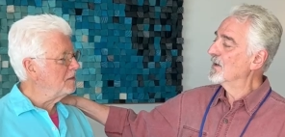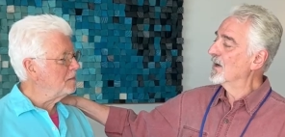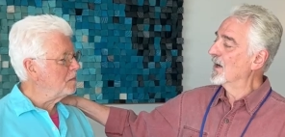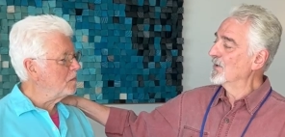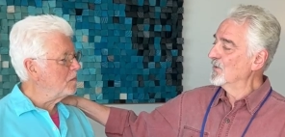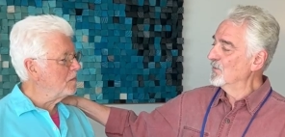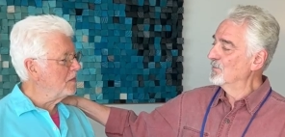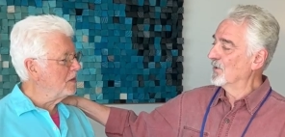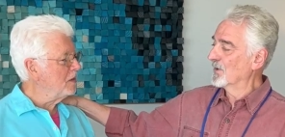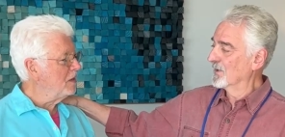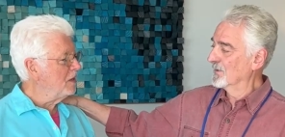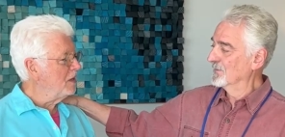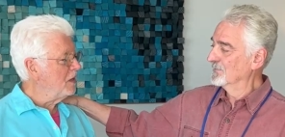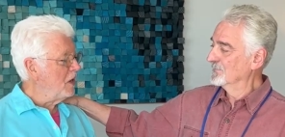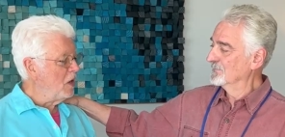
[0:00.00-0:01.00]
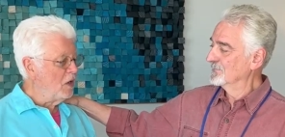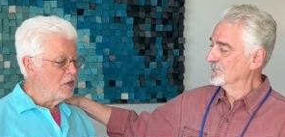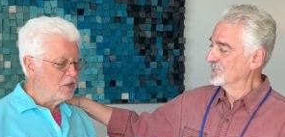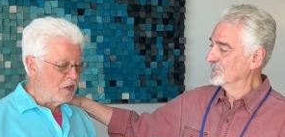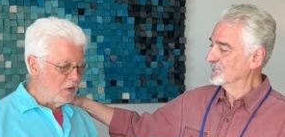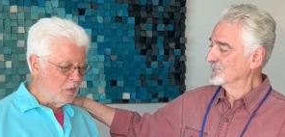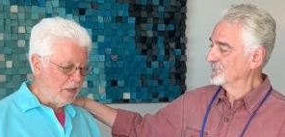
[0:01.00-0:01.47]
Speaker 1: a new book?
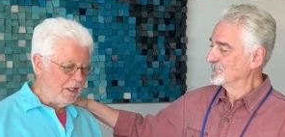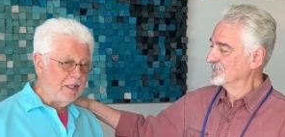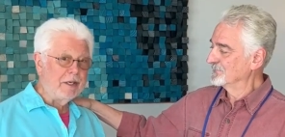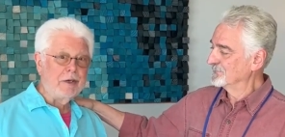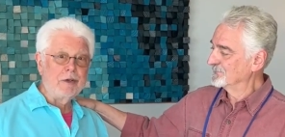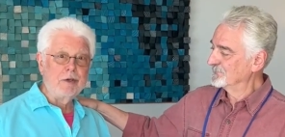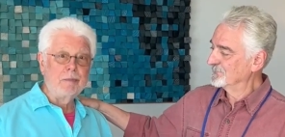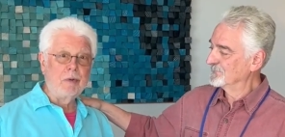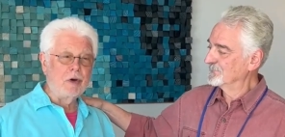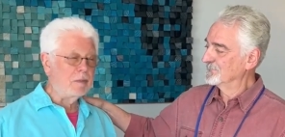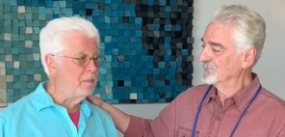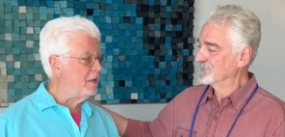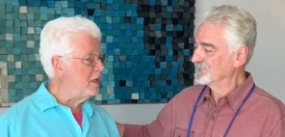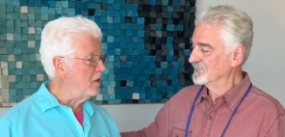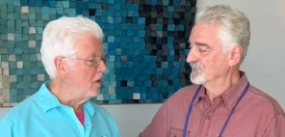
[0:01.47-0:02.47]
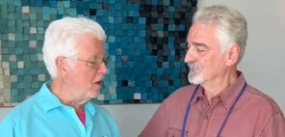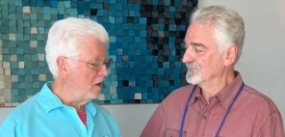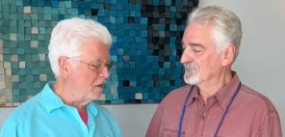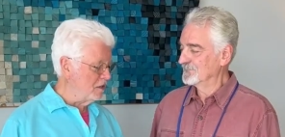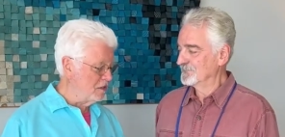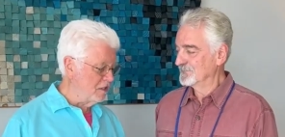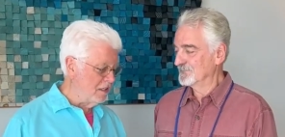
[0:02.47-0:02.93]
Speaker 2: So we did a new book
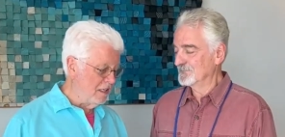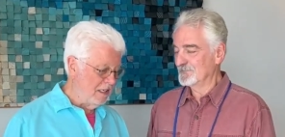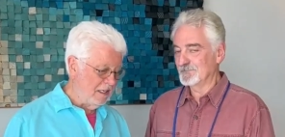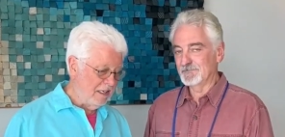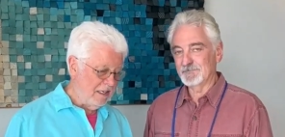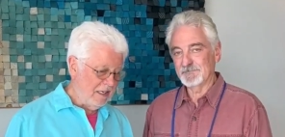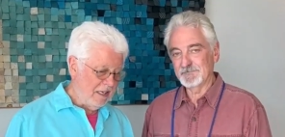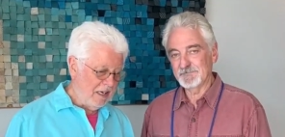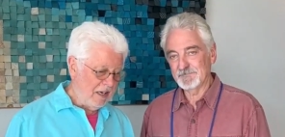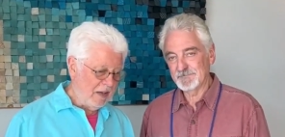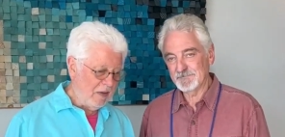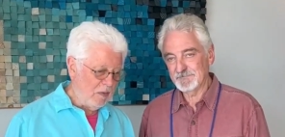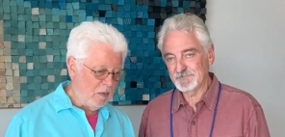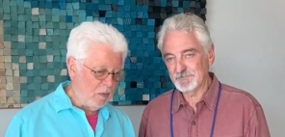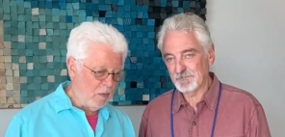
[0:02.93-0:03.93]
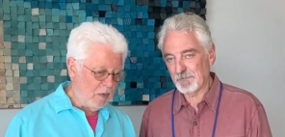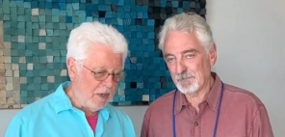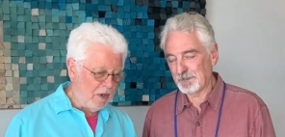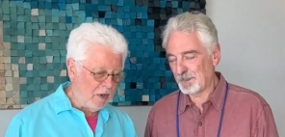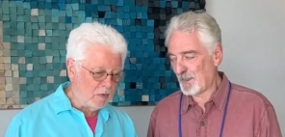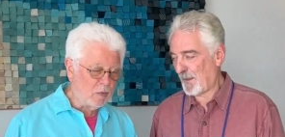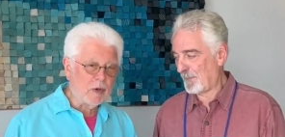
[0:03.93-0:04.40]
because we
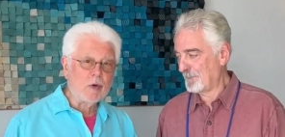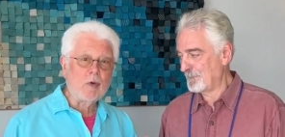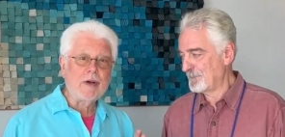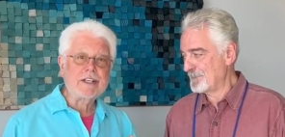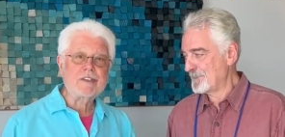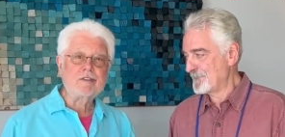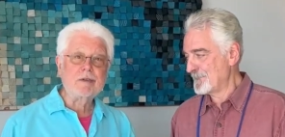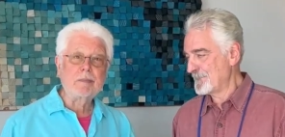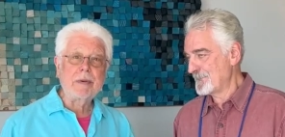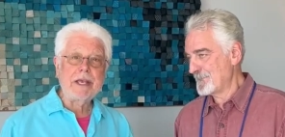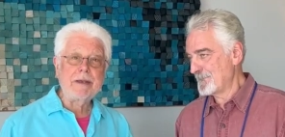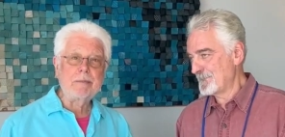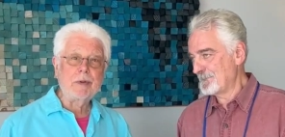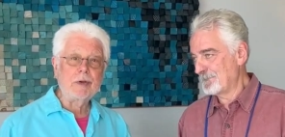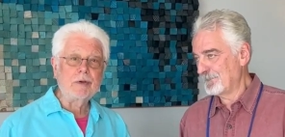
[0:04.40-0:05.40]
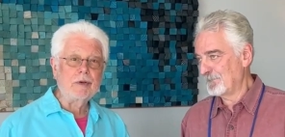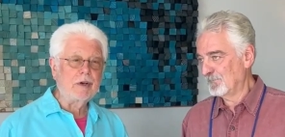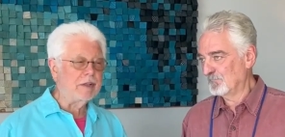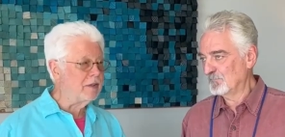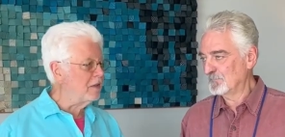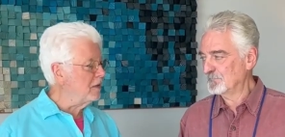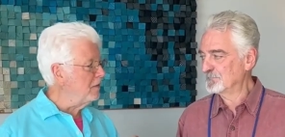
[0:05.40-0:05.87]
got requests from people who
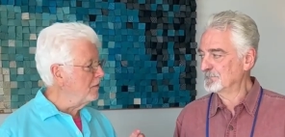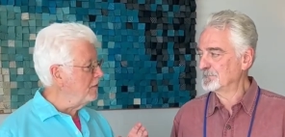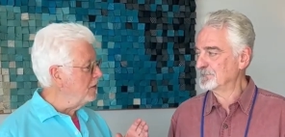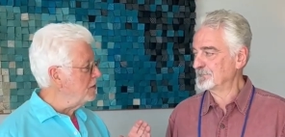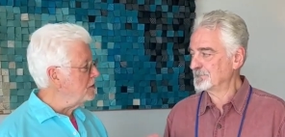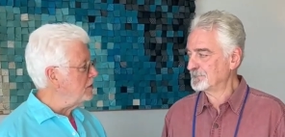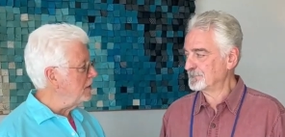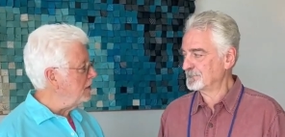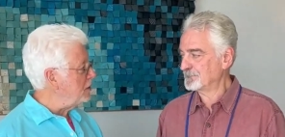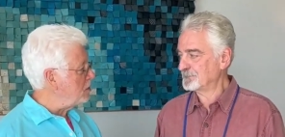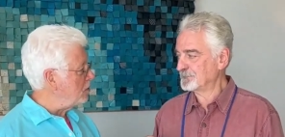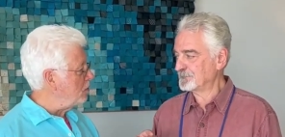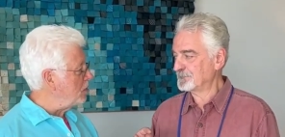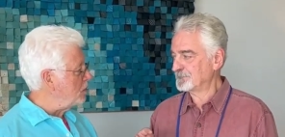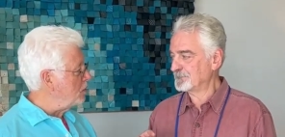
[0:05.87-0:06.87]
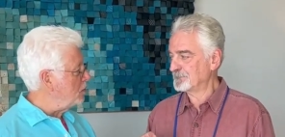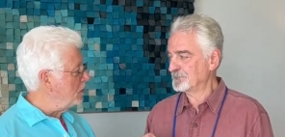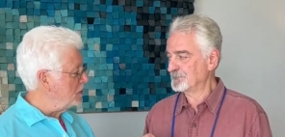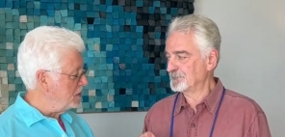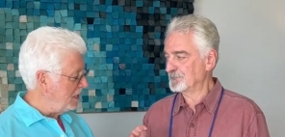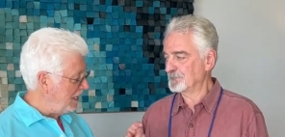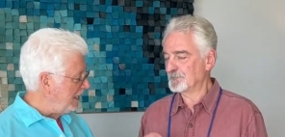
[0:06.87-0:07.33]
got the first edition, which was
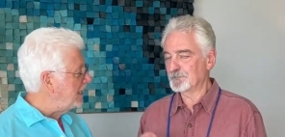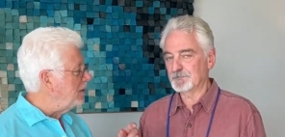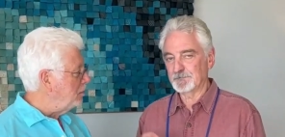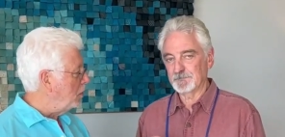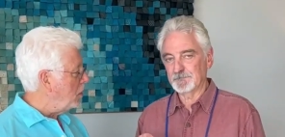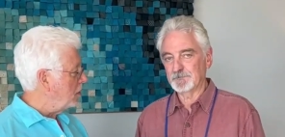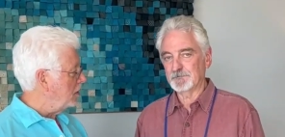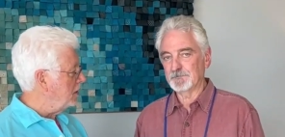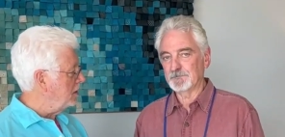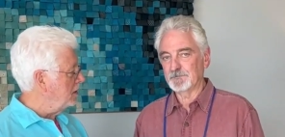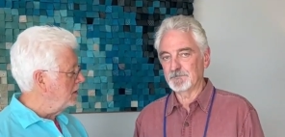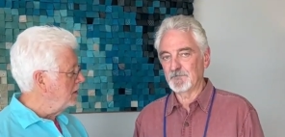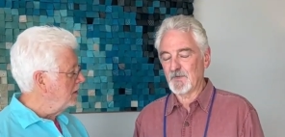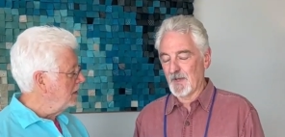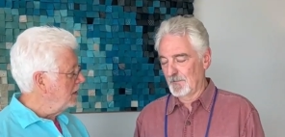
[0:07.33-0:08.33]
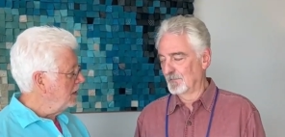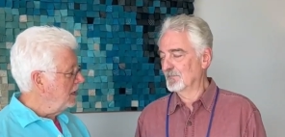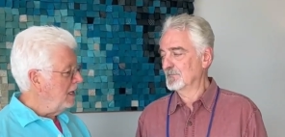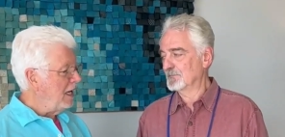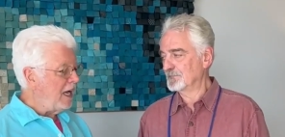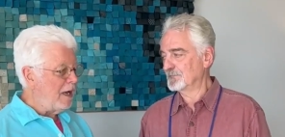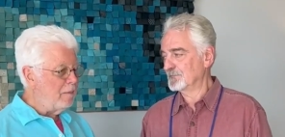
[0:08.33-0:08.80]
a little book. Yeah.
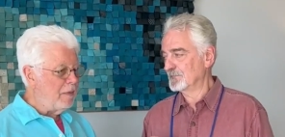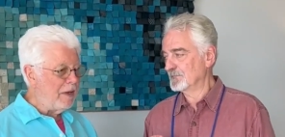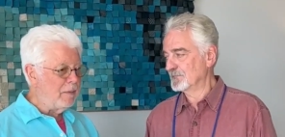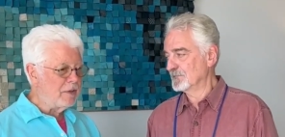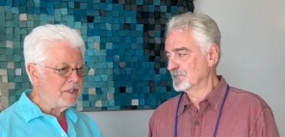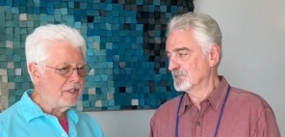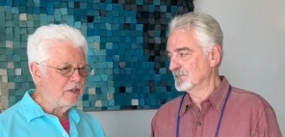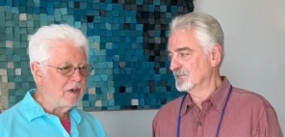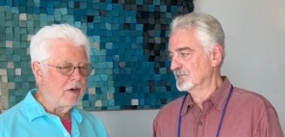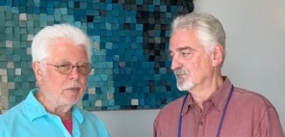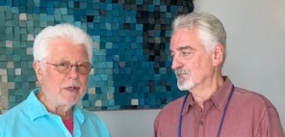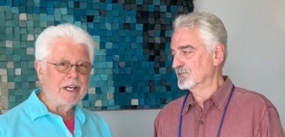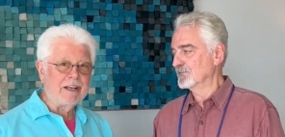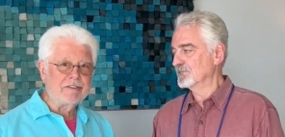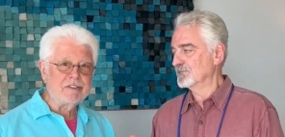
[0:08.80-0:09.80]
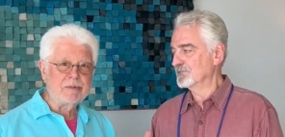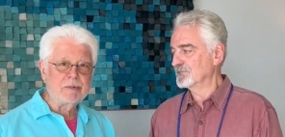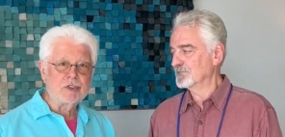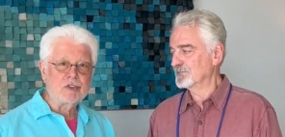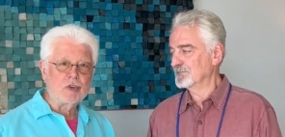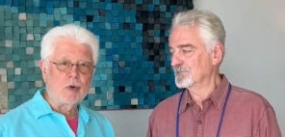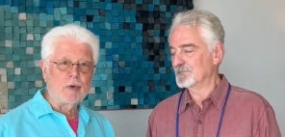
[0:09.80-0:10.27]
And people said, God, we'd love some
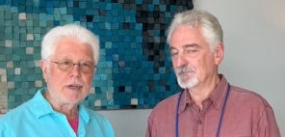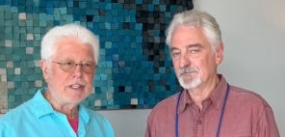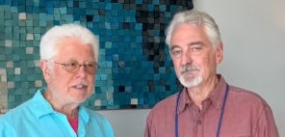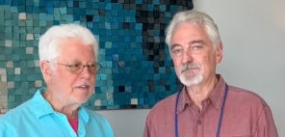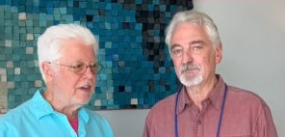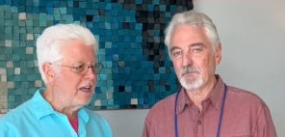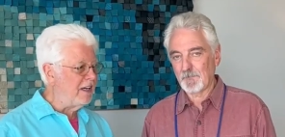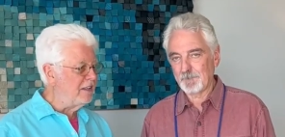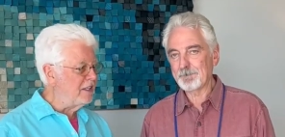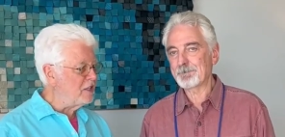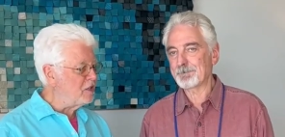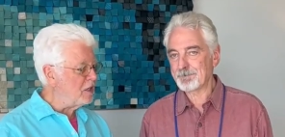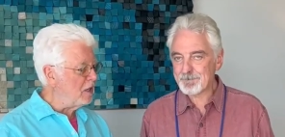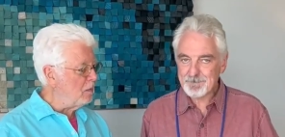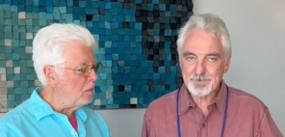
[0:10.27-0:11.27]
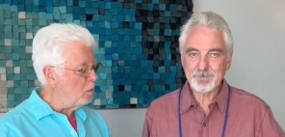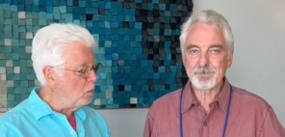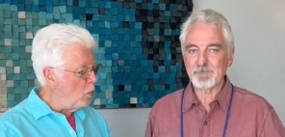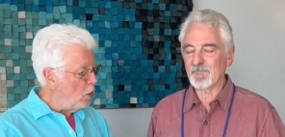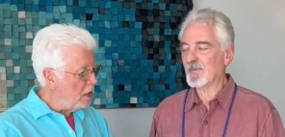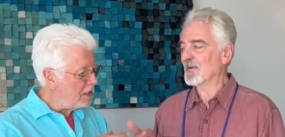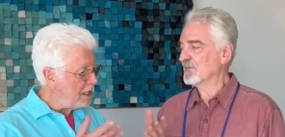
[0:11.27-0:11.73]
stories of how this
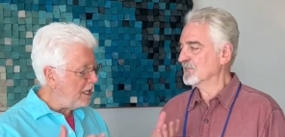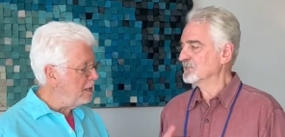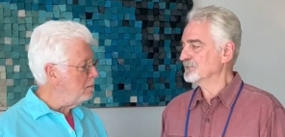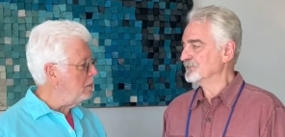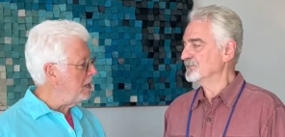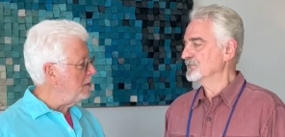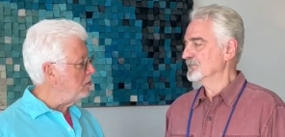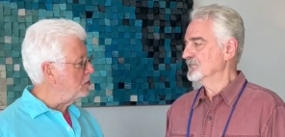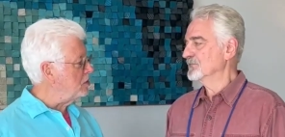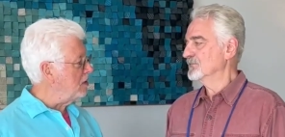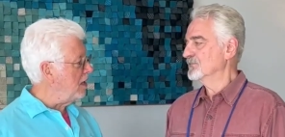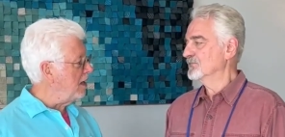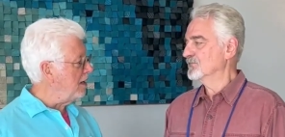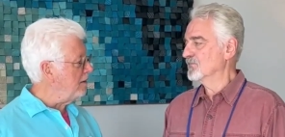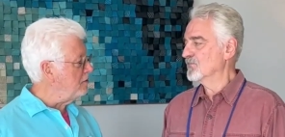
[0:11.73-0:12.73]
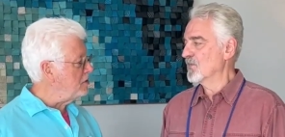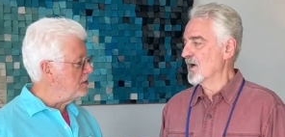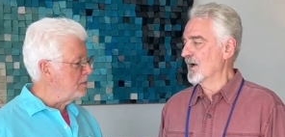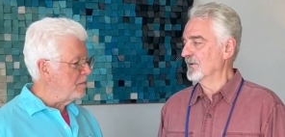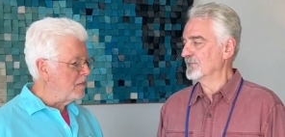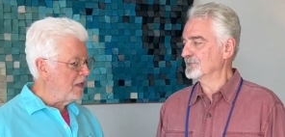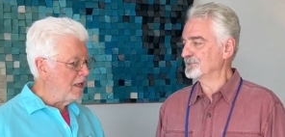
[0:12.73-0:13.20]
worked out in people's lives. Right.